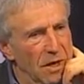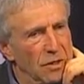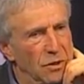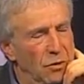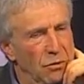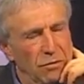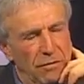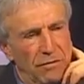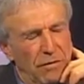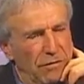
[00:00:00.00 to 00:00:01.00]
So
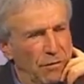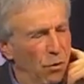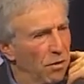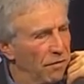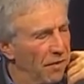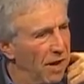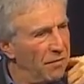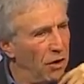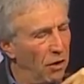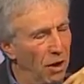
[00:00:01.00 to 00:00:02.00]
4 or 5
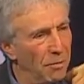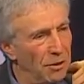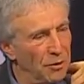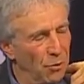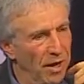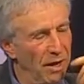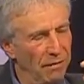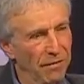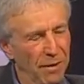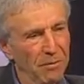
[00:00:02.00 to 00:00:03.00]
kilometers away
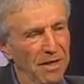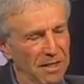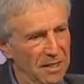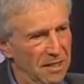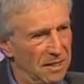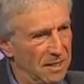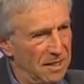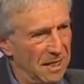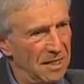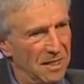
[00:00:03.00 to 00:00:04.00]
from this
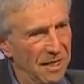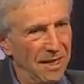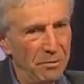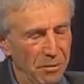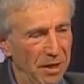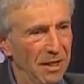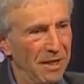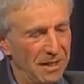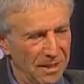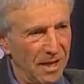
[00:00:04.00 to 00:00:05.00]
16
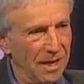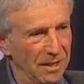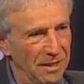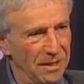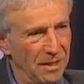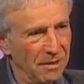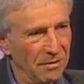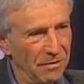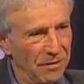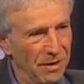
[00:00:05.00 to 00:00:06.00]
million tons of